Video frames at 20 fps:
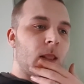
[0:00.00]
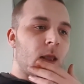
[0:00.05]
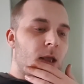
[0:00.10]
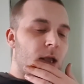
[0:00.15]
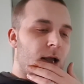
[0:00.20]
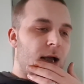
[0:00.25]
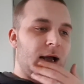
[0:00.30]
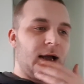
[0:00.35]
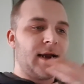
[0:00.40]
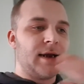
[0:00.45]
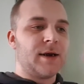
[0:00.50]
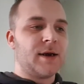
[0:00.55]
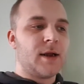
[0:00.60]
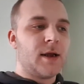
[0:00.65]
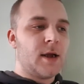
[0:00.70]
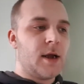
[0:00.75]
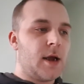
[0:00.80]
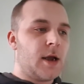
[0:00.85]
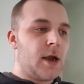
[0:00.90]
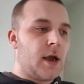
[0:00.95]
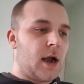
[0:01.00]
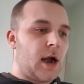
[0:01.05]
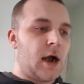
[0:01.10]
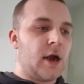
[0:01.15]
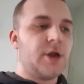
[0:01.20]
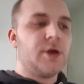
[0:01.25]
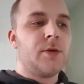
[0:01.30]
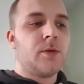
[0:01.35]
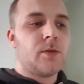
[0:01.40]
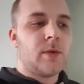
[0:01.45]
And
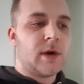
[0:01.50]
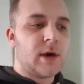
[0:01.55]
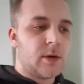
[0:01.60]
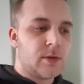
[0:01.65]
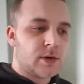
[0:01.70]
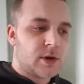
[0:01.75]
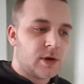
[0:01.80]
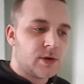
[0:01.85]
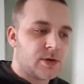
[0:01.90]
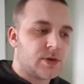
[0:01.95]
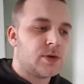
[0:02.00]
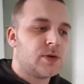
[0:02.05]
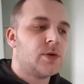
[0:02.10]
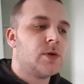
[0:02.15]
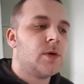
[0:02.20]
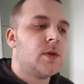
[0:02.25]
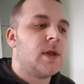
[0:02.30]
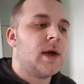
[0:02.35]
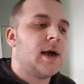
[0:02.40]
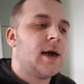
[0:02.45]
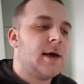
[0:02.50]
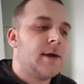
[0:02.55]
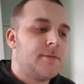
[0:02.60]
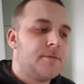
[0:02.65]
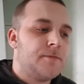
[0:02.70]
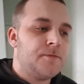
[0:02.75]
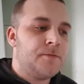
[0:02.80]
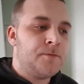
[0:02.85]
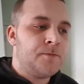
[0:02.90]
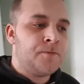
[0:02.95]
when I was going to school there,
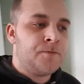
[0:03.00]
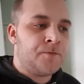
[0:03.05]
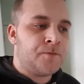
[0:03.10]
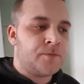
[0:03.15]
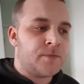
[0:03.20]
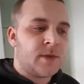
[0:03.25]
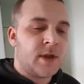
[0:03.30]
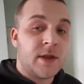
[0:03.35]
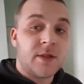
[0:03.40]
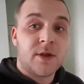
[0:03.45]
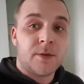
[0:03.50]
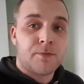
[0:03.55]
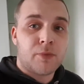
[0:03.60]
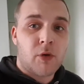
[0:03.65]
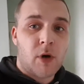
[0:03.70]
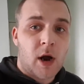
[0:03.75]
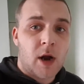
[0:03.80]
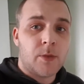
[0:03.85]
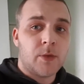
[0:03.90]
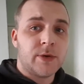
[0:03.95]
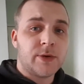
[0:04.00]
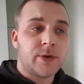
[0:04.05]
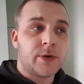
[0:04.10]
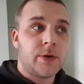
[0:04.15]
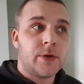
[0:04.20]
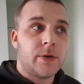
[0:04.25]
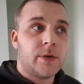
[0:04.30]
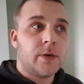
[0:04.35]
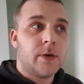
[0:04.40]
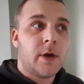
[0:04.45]
in the primary
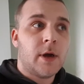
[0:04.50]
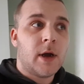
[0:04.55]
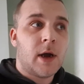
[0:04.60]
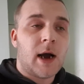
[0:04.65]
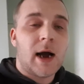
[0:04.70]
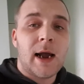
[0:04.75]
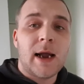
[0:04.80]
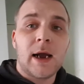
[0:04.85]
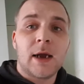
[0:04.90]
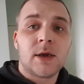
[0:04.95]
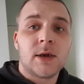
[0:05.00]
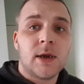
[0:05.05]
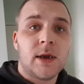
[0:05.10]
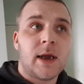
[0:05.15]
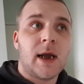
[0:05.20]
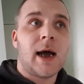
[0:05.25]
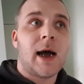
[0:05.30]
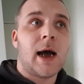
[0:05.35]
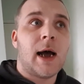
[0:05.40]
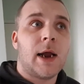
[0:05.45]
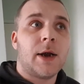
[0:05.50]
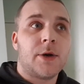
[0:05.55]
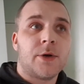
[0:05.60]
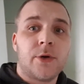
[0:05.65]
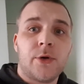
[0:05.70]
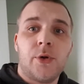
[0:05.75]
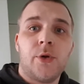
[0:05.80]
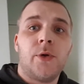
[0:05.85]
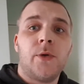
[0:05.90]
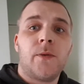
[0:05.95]
school, I actually had
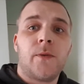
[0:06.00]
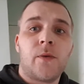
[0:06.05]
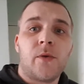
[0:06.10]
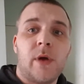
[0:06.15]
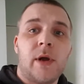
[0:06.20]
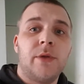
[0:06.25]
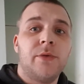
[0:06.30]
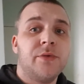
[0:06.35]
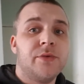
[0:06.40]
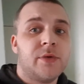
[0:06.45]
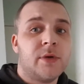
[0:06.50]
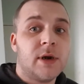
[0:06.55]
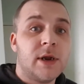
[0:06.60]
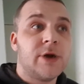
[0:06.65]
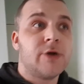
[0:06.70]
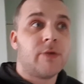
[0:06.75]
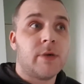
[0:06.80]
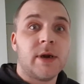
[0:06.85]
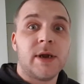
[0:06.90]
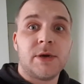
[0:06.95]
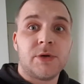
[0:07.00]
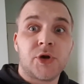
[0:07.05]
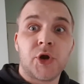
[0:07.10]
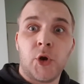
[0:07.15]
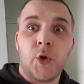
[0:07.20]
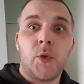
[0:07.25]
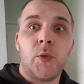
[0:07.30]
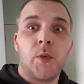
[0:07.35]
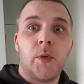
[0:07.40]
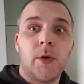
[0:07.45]
two friends, literally
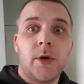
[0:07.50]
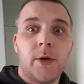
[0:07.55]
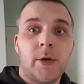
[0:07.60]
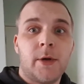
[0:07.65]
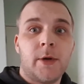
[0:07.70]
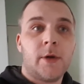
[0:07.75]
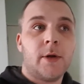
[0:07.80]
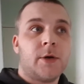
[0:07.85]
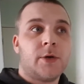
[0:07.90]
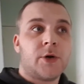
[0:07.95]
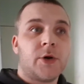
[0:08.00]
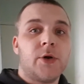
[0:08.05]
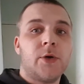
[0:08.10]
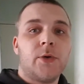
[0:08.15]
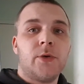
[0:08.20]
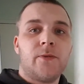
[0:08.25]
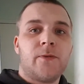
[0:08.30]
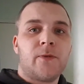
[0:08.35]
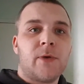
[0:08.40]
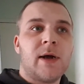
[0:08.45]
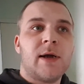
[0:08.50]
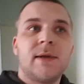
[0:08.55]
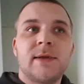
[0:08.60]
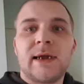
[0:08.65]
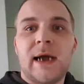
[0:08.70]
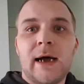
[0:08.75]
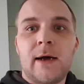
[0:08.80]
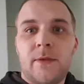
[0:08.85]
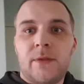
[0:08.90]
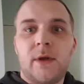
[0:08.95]
two friends
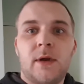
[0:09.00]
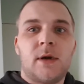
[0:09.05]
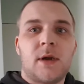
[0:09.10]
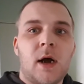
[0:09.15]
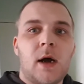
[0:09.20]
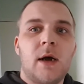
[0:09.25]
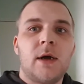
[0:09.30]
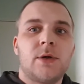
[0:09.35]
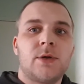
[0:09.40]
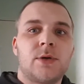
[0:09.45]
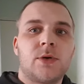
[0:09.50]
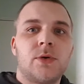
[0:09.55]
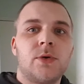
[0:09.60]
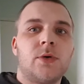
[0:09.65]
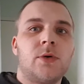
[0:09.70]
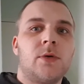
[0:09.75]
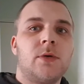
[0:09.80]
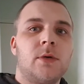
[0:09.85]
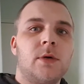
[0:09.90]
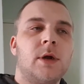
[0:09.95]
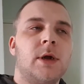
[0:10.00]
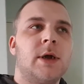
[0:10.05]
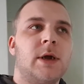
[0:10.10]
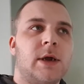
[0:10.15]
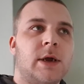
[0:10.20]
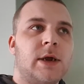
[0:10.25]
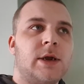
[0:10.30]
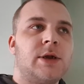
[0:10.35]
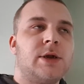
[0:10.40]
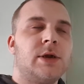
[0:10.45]
out of the entire school
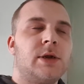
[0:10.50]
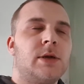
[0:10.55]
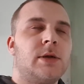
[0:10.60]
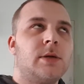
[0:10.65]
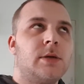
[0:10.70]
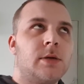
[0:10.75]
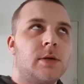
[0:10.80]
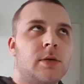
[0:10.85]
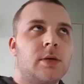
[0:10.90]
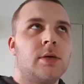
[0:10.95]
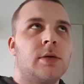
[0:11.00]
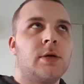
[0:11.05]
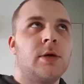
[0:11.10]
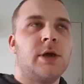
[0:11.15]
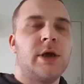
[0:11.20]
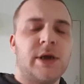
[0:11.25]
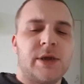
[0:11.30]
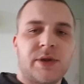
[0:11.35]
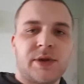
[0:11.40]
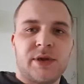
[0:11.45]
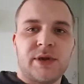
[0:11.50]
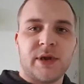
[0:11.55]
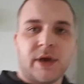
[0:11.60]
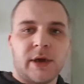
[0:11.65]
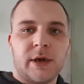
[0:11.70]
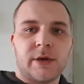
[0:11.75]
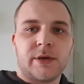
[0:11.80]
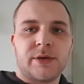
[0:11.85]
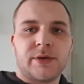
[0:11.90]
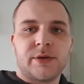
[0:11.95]
in year
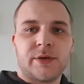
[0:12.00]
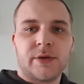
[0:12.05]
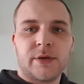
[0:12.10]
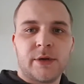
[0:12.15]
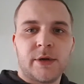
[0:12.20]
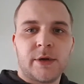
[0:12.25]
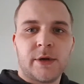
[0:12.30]
six.